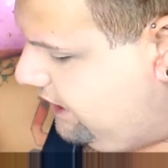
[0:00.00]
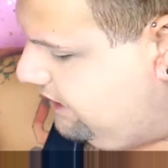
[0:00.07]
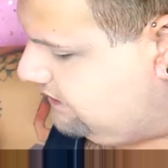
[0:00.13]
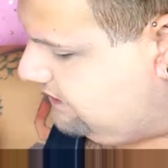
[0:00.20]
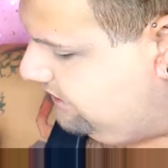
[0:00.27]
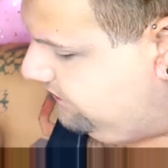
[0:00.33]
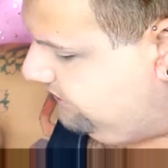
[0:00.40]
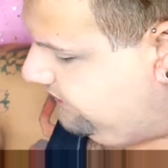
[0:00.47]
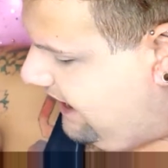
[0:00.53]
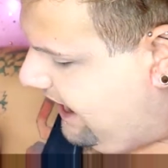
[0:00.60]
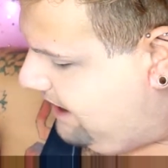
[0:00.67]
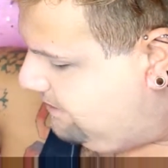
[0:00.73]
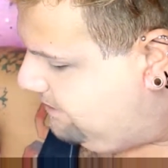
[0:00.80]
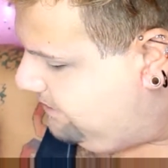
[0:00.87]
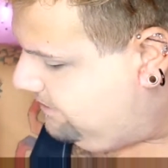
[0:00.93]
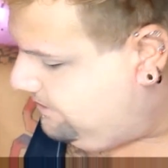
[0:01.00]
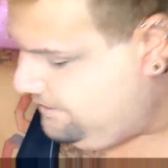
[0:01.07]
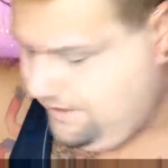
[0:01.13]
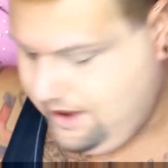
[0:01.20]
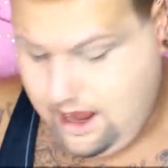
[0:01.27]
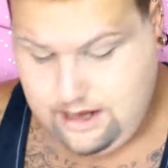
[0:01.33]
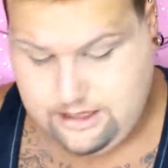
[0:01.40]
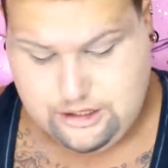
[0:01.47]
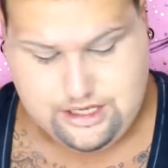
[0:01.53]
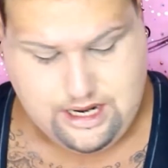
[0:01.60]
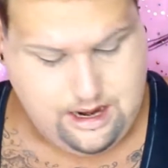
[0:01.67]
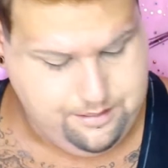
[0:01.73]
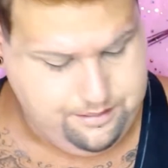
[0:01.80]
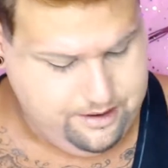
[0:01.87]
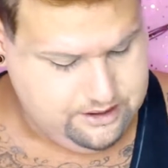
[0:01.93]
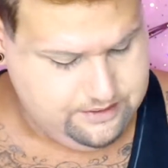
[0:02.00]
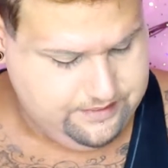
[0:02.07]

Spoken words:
to use a flat eyeshadow brush